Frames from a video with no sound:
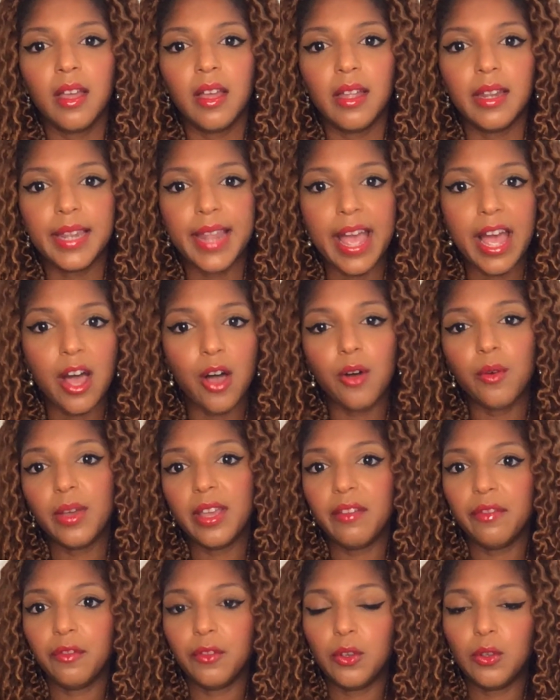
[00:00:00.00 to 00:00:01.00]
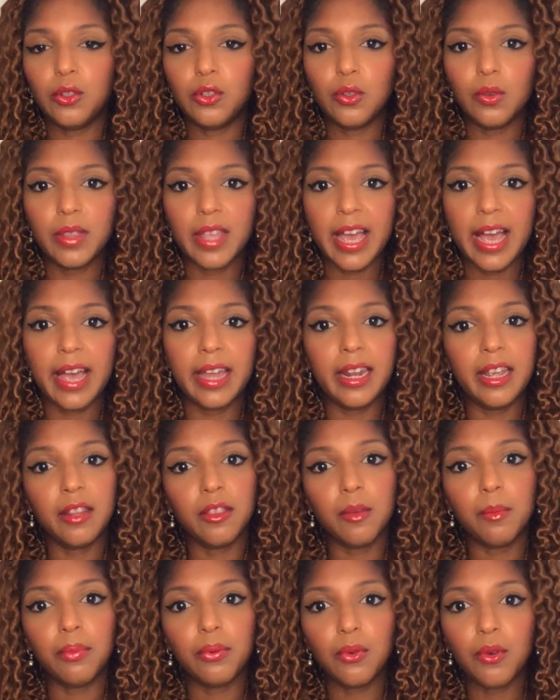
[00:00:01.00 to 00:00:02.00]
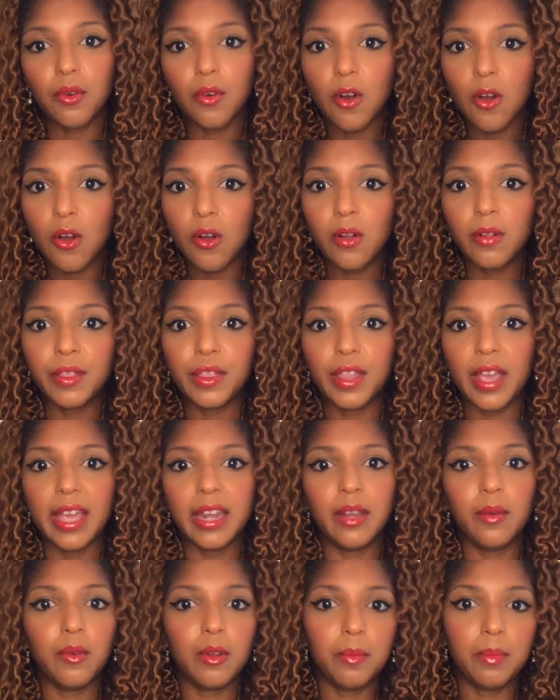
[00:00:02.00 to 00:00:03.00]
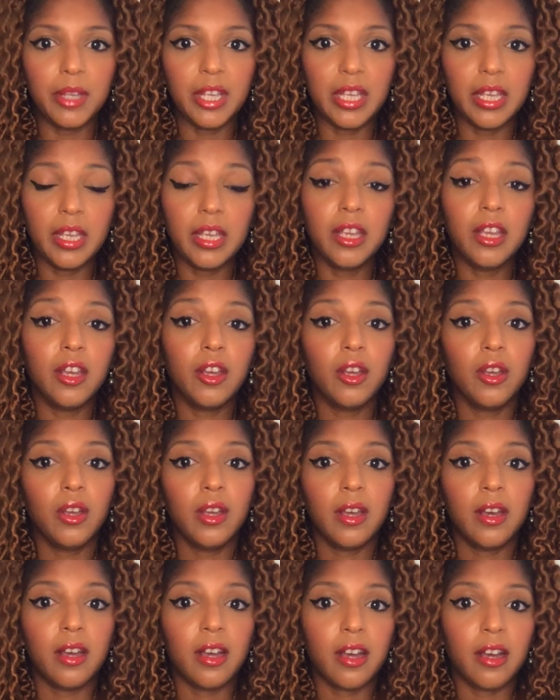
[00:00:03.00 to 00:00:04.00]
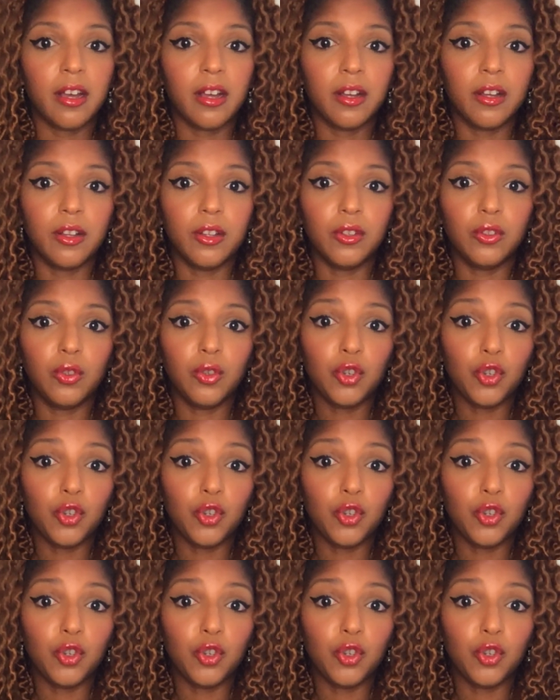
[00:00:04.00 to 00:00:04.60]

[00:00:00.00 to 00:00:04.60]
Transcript: Now, if you do that in the plural, then it would be de